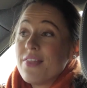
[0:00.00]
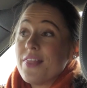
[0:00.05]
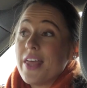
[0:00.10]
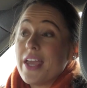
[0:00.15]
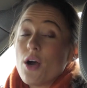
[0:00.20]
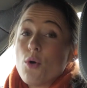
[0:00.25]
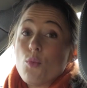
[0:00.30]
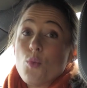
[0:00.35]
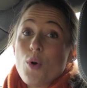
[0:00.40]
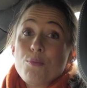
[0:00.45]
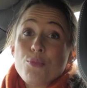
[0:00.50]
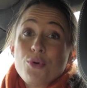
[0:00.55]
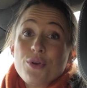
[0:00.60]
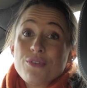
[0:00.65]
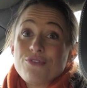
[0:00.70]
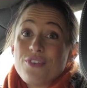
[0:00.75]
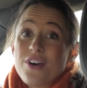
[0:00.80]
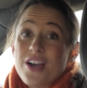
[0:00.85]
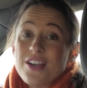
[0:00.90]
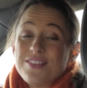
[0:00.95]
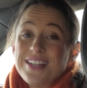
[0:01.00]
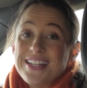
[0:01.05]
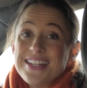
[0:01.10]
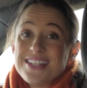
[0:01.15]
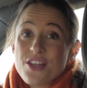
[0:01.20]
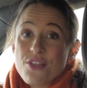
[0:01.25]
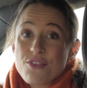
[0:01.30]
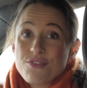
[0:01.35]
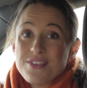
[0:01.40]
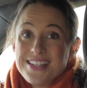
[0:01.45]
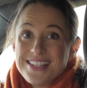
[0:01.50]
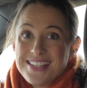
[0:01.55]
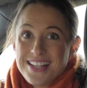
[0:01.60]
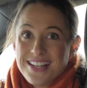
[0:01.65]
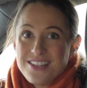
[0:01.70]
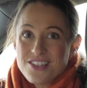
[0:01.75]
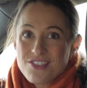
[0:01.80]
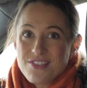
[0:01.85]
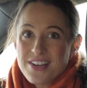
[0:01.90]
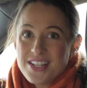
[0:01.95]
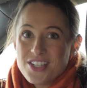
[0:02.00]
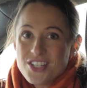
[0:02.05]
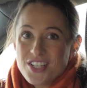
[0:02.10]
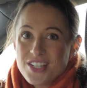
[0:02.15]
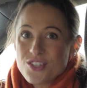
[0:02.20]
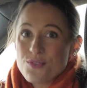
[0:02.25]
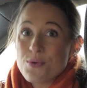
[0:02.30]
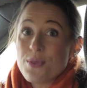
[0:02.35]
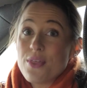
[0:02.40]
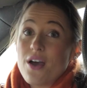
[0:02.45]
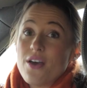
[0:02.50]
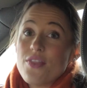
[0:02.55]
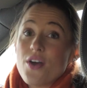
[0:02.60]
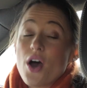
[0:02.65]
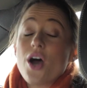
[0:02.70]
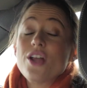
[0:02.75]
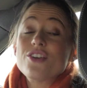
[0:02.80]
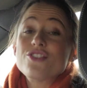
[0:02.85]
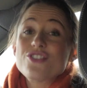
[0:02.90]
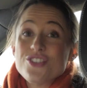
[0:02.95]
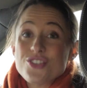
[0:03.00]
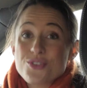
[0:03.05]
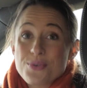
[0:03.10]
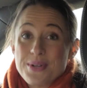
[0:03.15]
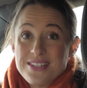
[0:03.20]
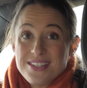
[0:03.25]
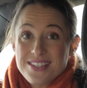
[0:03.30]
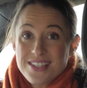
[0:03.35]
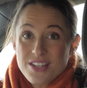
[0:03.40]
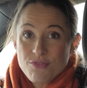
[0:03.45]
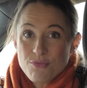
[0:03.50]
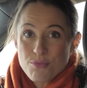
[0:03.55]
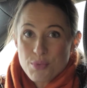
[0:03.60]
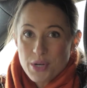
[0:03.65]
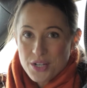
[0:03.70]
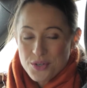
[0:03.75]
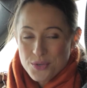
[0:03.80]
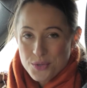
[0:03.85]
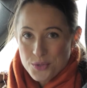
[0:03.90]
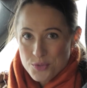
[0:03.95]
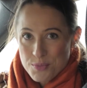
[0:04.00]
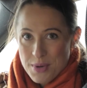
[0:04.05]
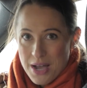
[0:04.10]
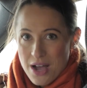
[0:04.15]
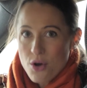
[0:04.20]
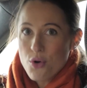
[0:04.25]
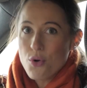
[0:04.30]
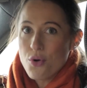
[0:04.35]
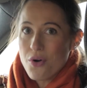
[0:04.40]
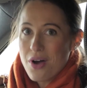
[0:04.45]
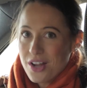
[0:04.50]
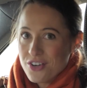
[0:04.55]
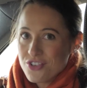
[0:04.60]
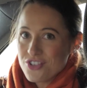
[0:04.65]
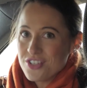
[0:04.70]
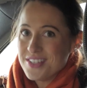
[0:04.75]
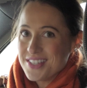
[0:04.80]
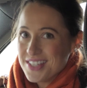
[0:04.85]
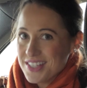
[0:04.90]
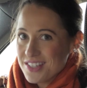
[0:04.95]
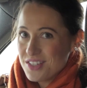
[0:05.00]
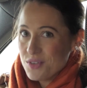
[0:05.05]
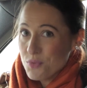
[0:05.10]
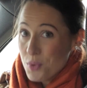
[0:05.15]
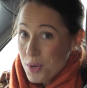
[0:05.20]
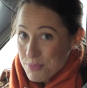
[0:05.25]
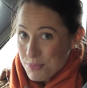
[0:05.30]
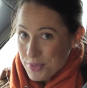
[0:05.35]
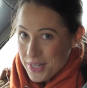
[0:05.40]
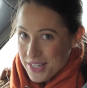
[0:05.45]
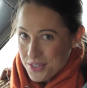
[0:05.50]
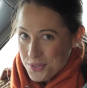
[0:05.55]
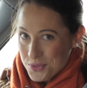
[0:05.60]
They are 1.5 litre 3-cylinder engines with either 127 brake horsepower or 161 brake